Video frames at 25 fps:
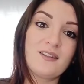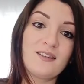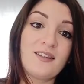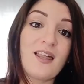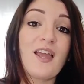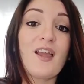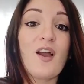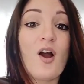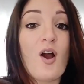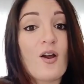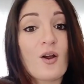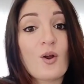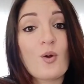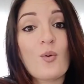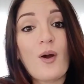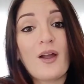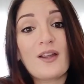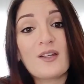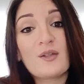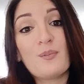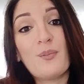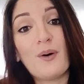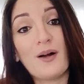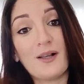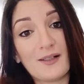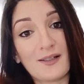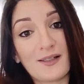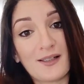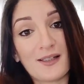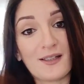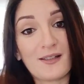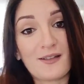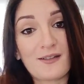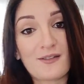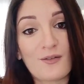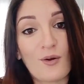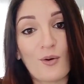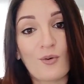They are quite
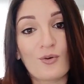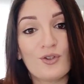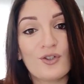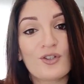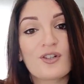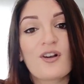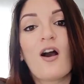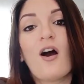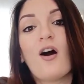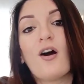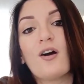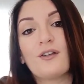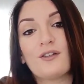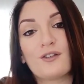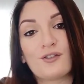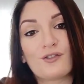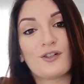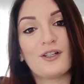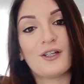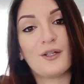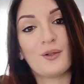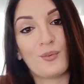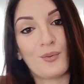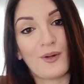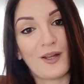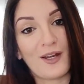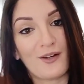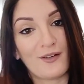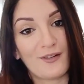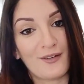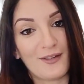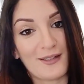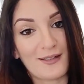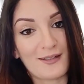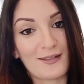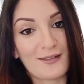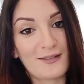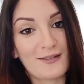bulky, so you can't really wear
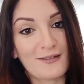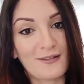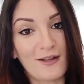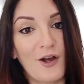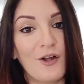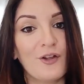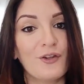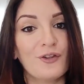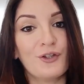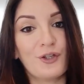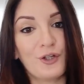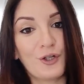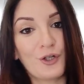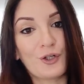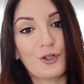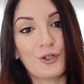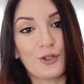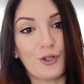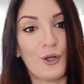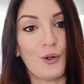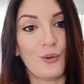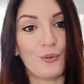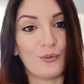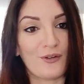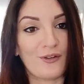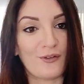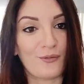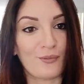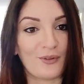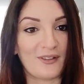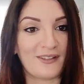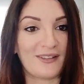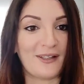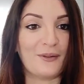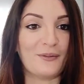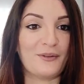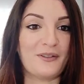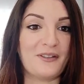this under clothes
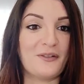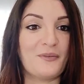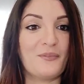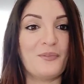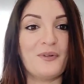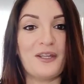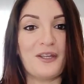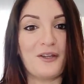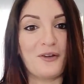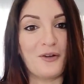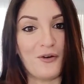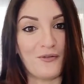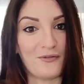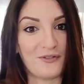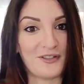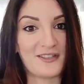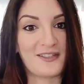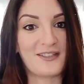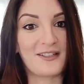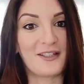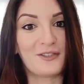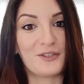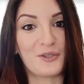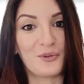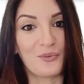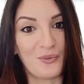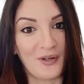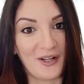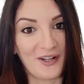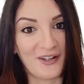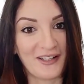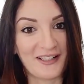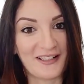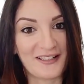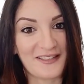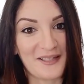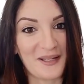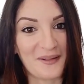without it being obvious that you're
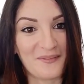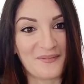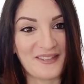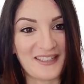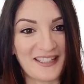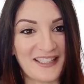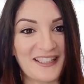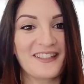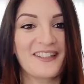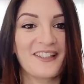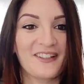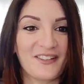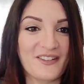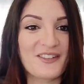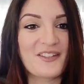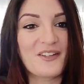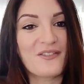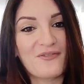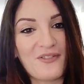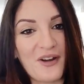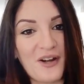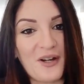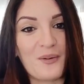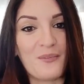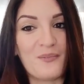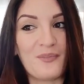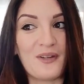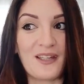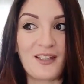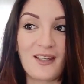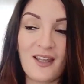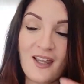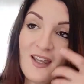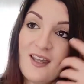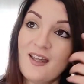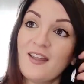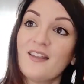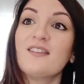wearing something. They're very
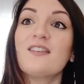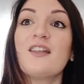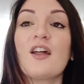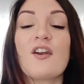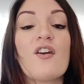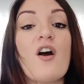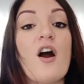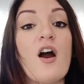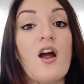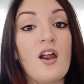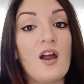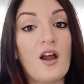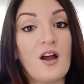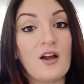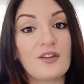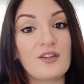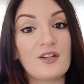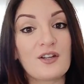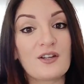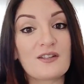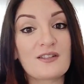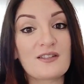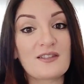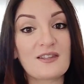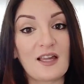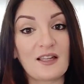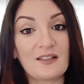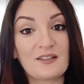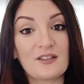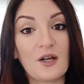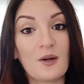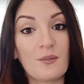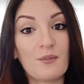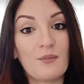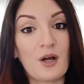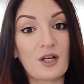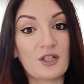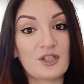big. There are others that
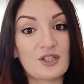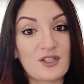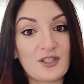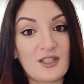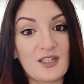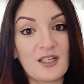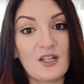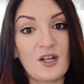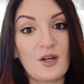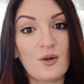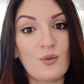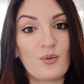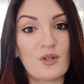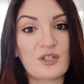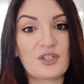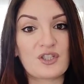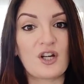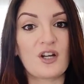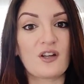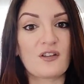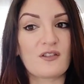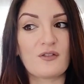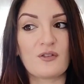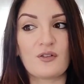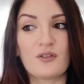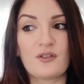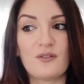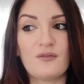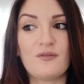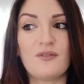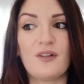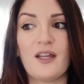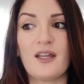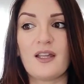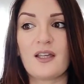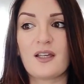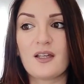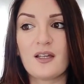are much thinner, which are sort of
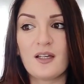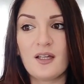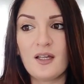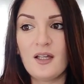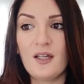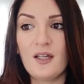like,